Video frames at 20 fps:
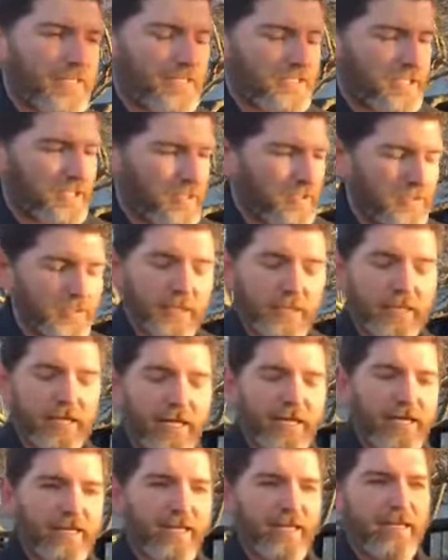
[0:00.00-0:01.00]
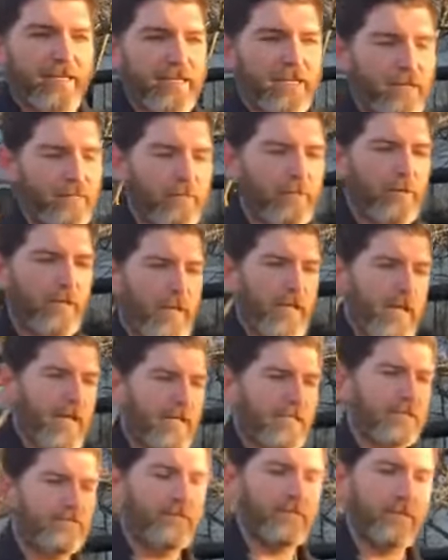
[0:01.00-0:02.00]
you to call that number and ask for